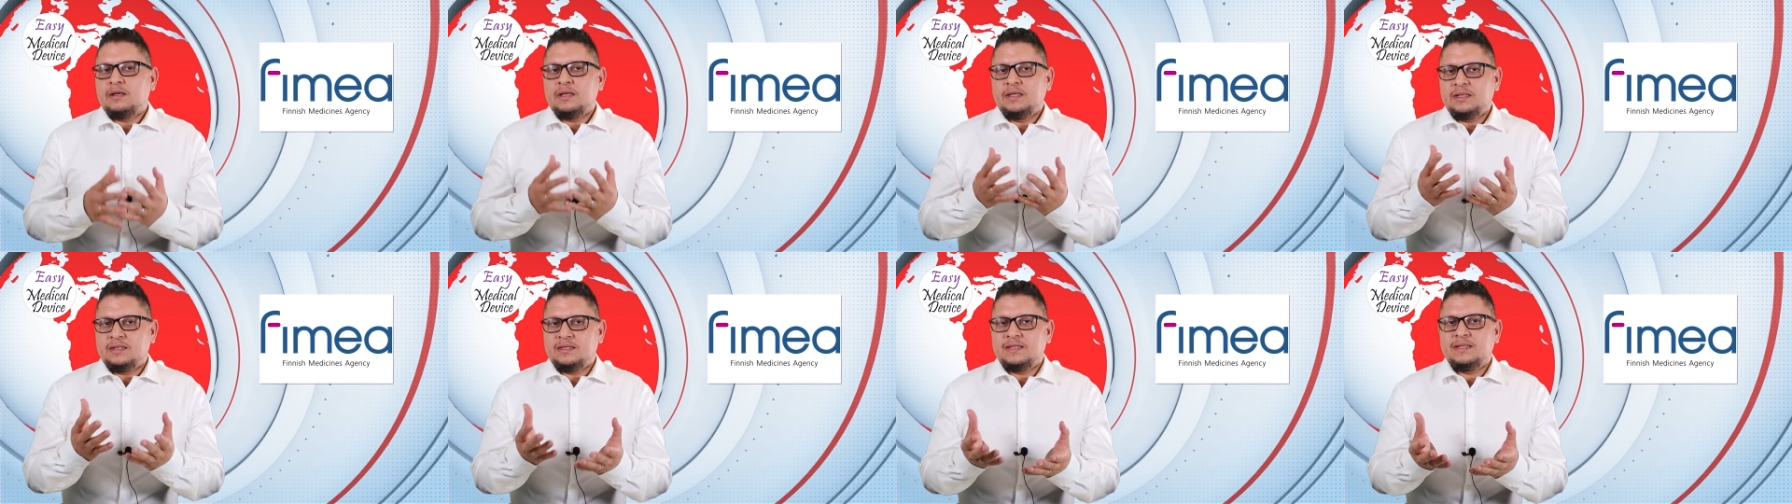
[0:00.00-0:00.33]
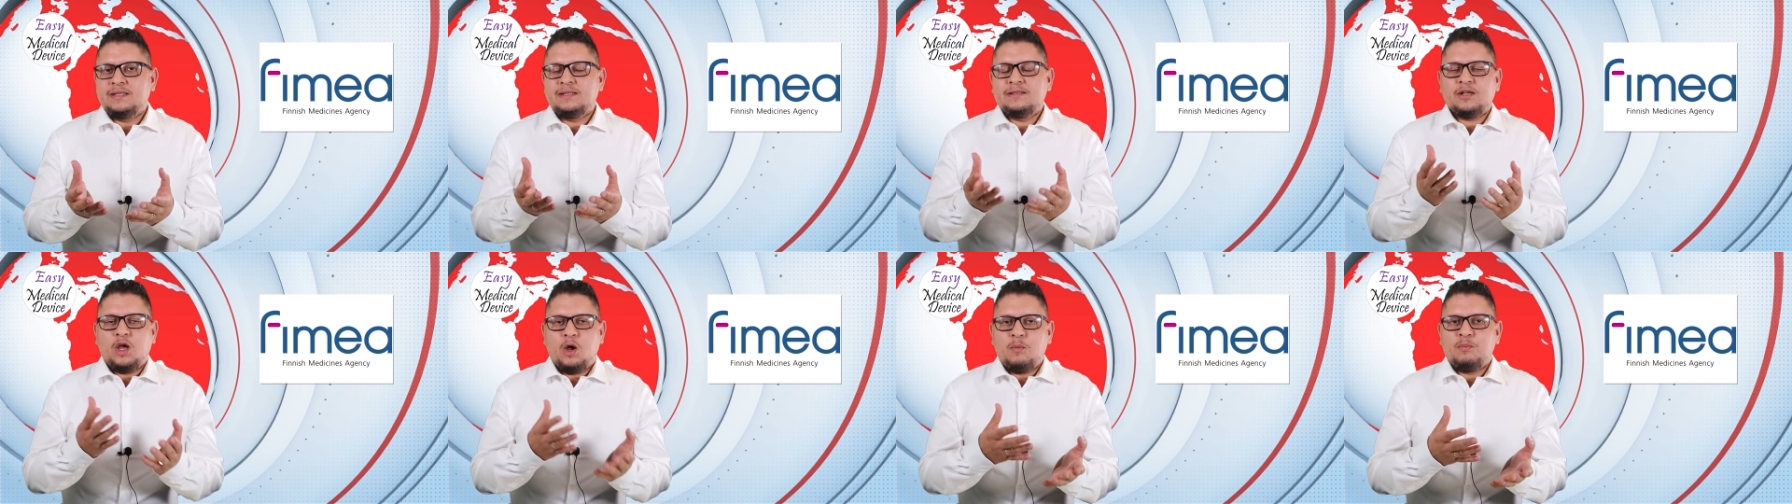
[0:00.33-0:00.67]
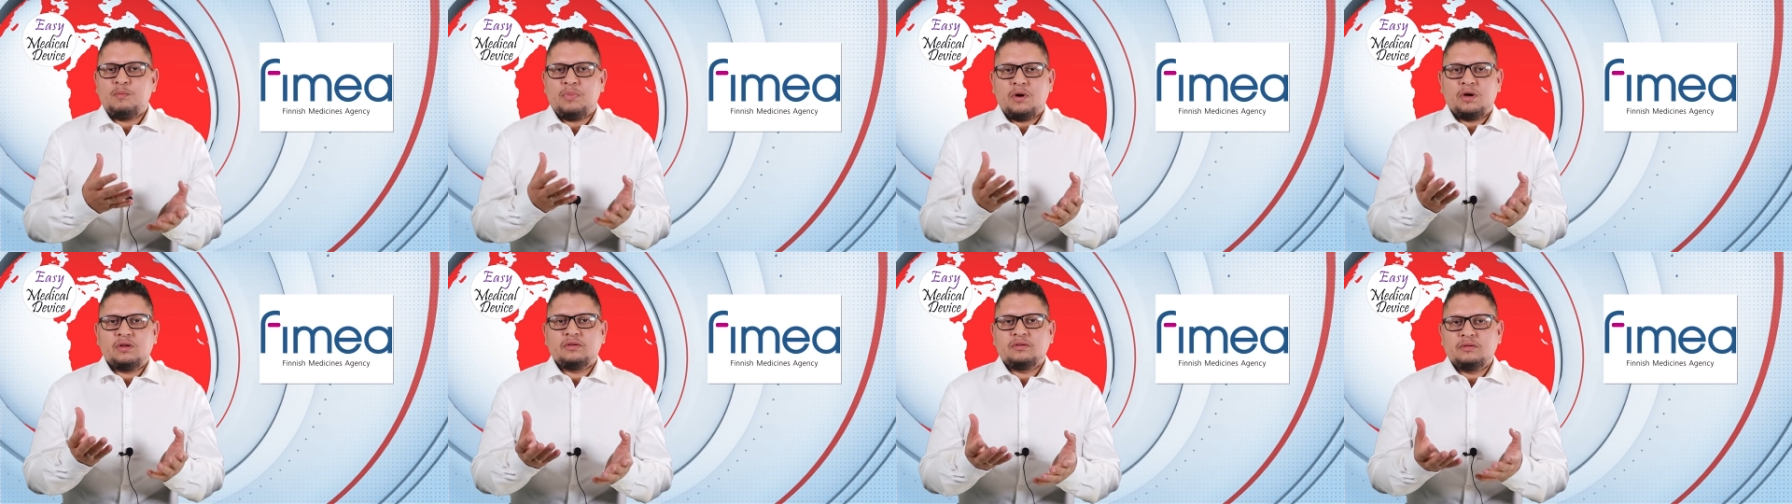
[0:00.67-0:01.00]
it is
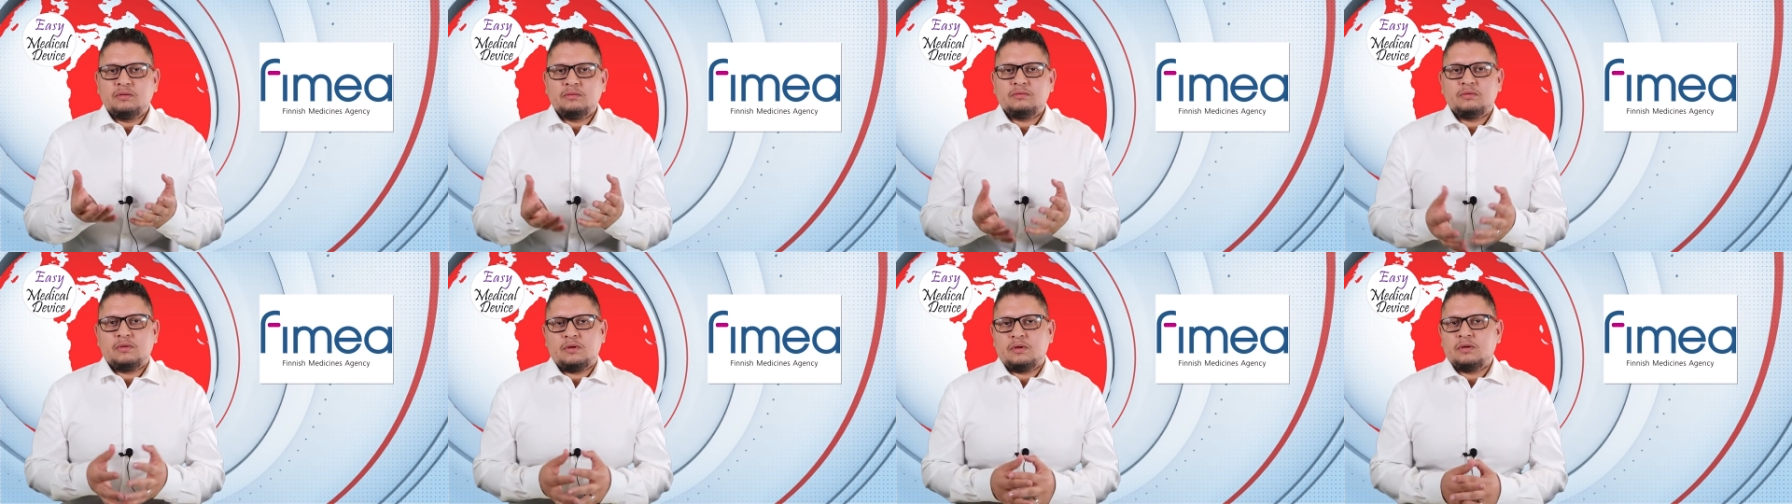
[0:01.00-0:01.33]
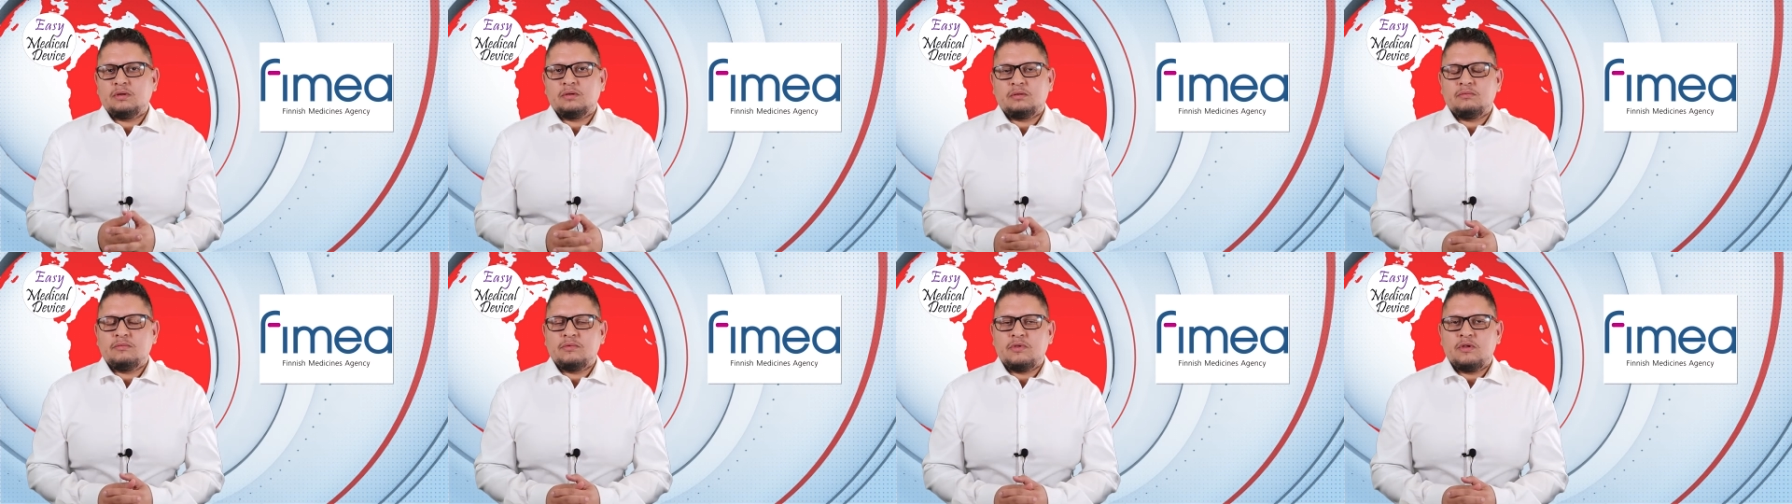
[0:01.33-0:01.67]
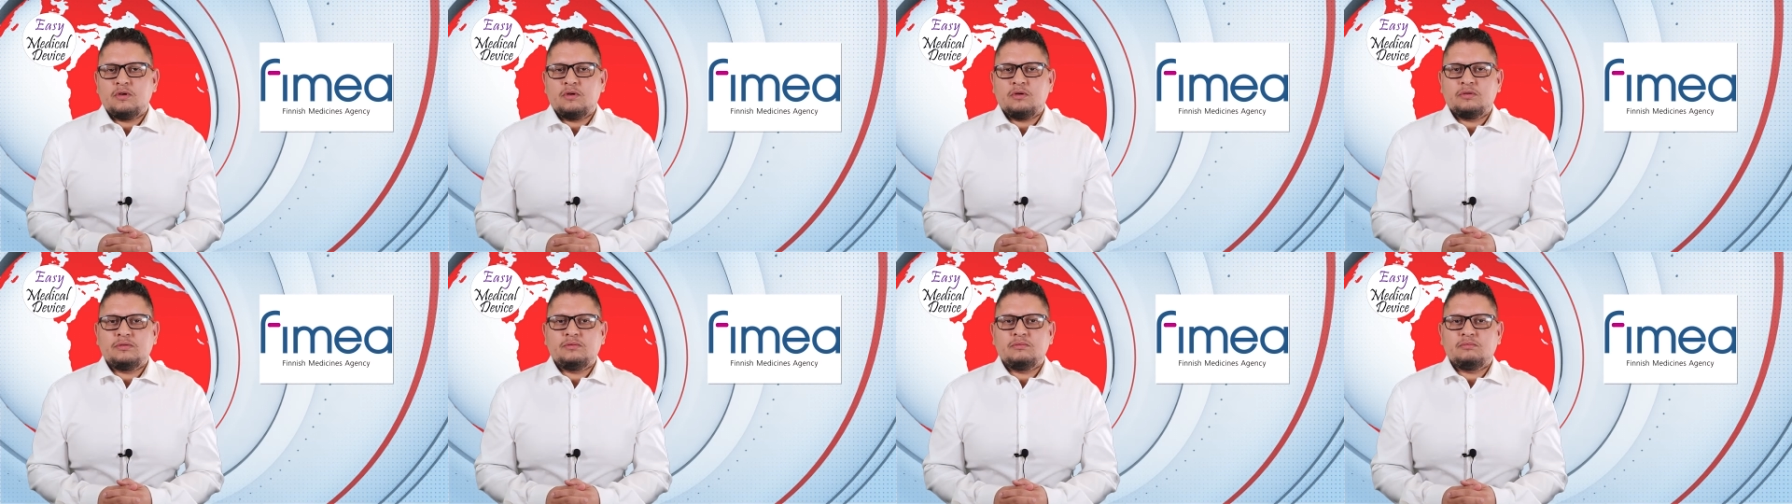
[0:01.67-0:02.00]
upon um,
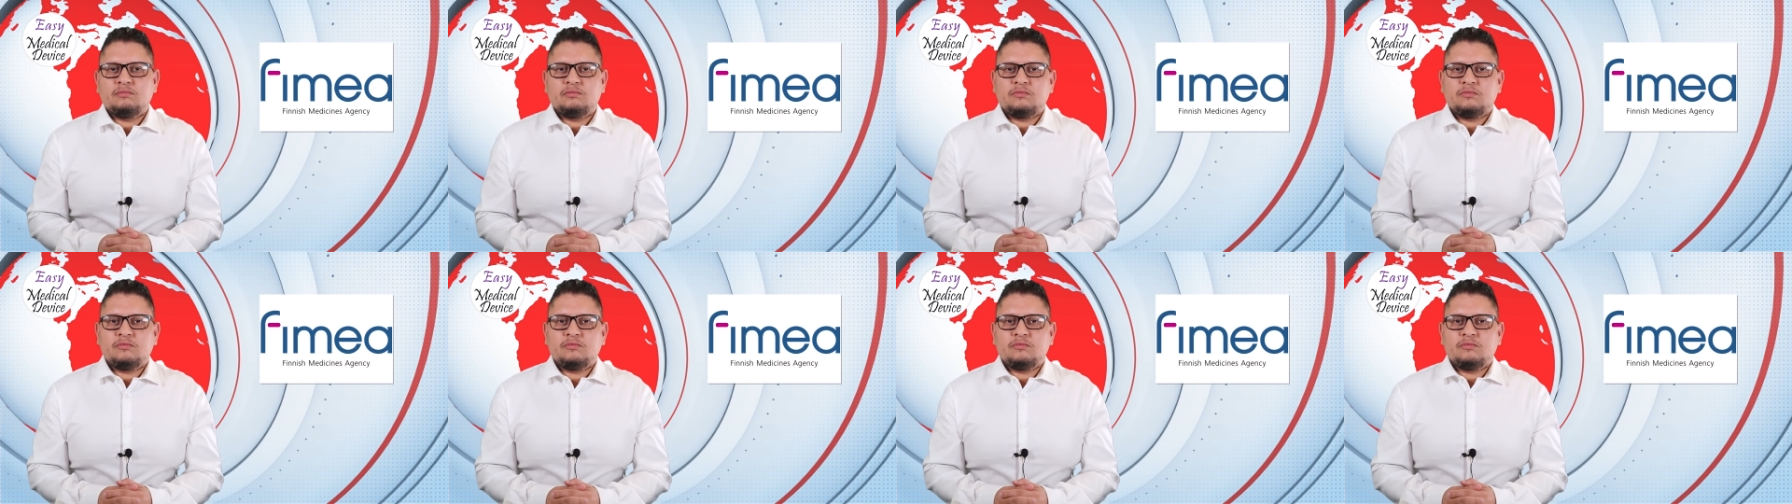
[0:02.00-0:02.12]
the